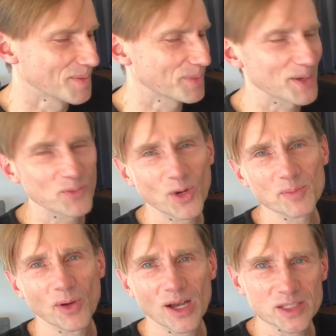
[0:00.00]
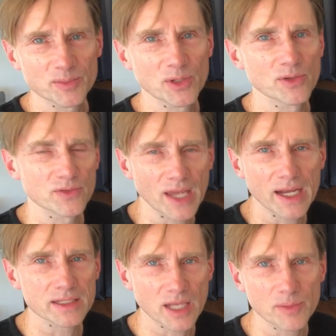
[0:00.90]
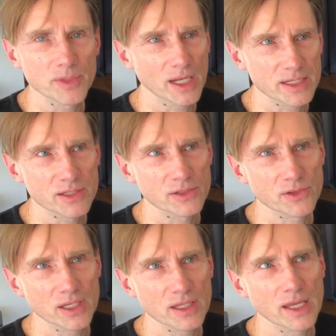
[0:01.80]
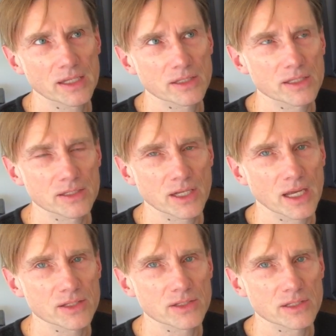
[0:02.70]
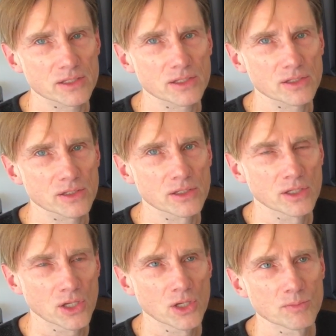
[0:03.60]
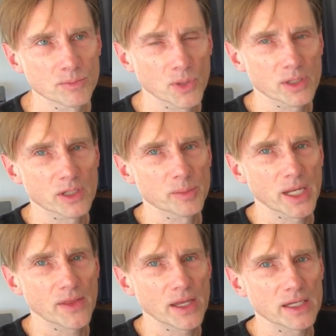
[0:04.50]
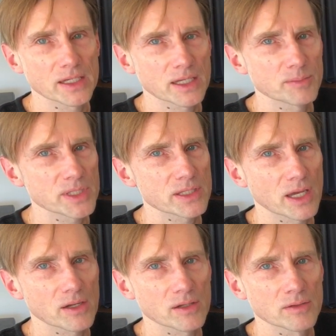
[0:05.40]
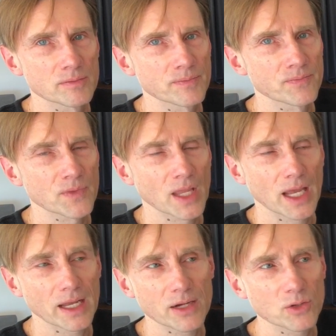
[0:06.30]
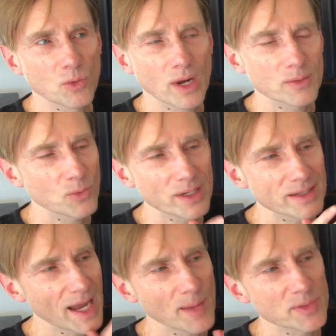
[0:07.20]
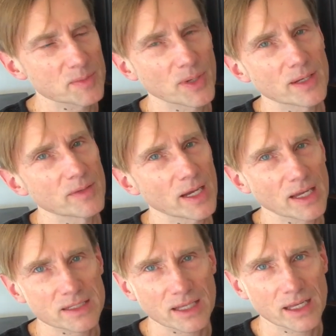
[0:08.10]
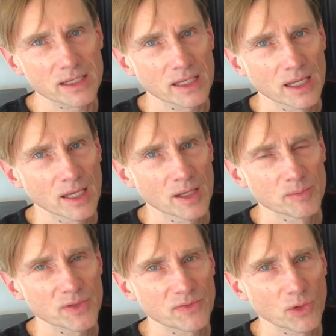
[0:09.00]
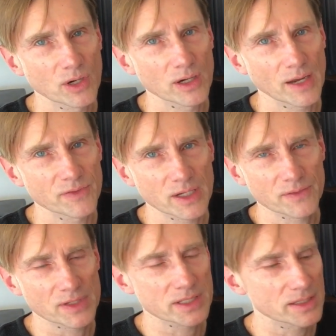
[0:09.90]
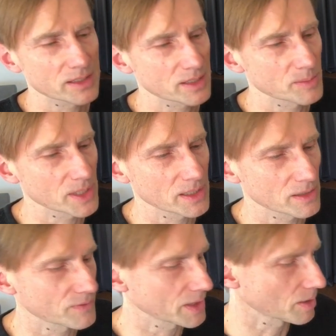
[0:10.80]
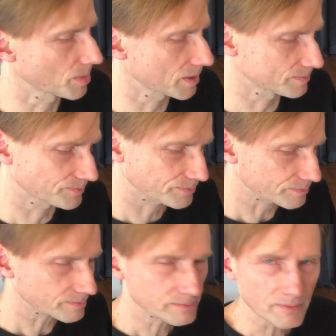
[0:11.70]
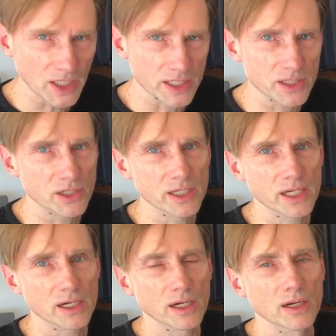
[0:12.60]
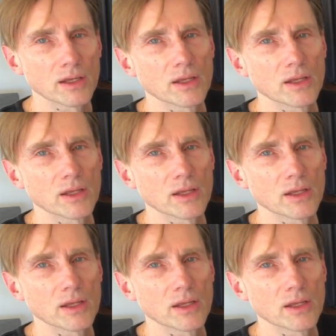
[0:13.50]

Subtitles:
But when possible, that has helped me. And I still think of that to this day. I still put a little bit of that in. It can be subtle. And I don't know what happens, but like I said before, I forget if I said this at the beginning of the video, but he could hear